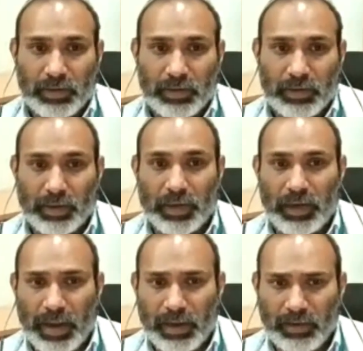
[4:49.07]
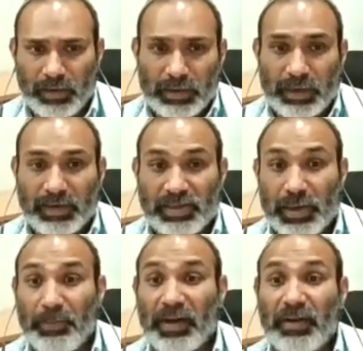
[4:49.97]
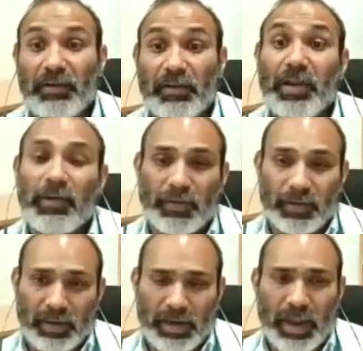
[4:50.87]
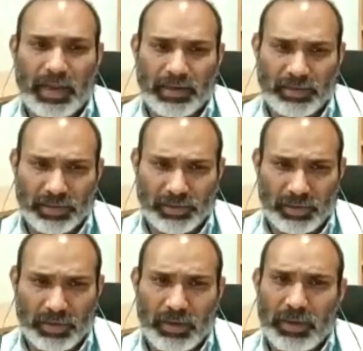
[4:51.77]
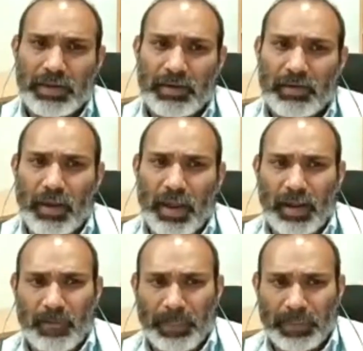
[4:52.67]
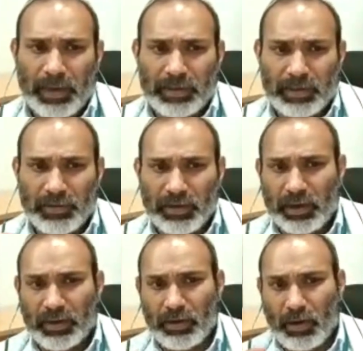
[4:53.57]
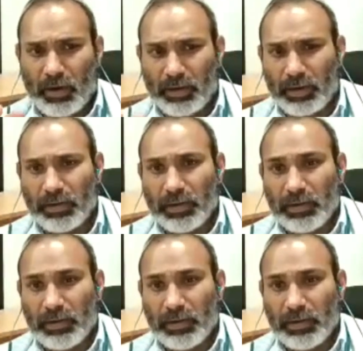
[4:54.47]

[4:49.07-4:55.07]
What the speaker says: 39, that is temporary relief like injunction. Trial, that is given under order